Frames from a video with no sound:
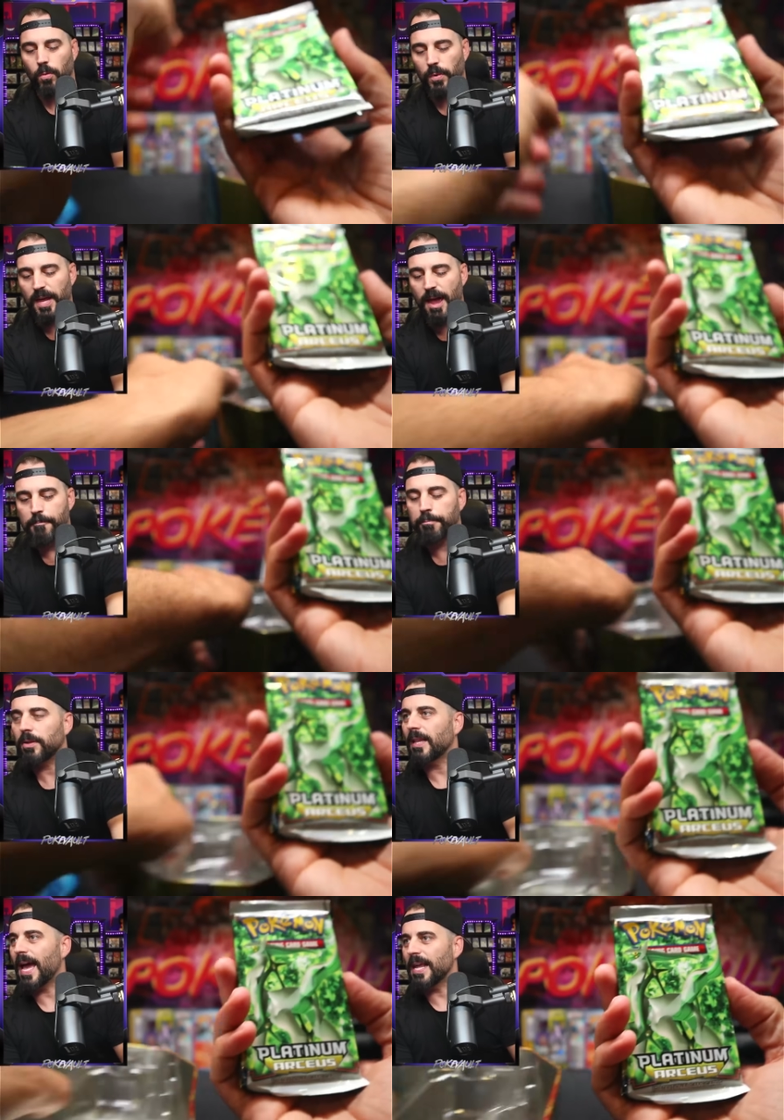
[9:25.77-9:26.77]
We have
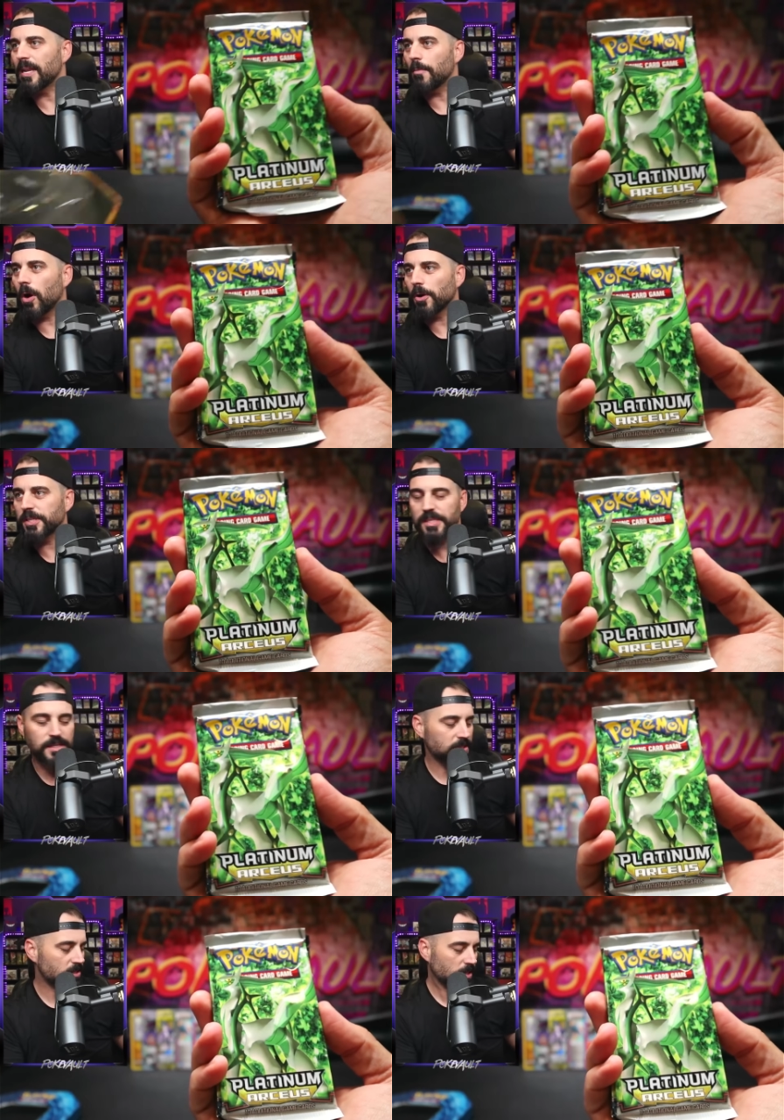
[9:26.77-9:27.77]
Platinum Arceus.